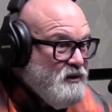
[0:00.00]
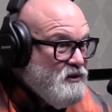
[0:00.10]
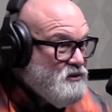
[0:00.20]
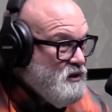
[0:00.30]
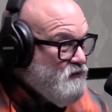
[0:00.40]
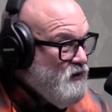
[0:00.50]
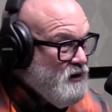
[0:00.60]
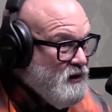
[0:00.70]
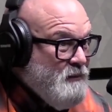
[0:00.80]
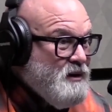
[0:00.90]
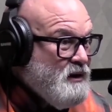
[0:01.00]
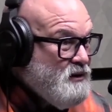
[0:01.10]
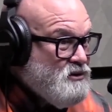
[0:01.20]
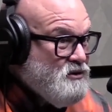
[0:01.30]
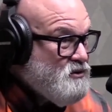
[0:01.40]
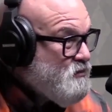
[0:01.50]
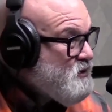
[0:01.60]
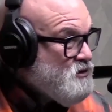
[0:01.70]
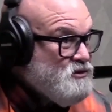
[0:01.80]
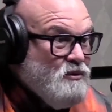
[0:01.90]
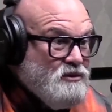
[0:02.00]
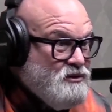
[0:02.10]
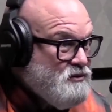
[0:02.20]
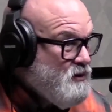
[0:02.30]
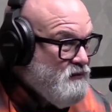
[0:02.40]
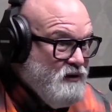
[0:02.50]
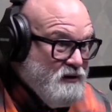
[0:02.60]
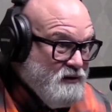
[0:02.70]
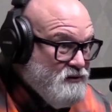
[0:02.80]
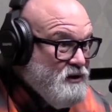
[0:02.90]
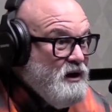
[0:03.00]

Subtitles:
So said, fuck it, I'm going to get the insurance money, just torch these motherfuckers.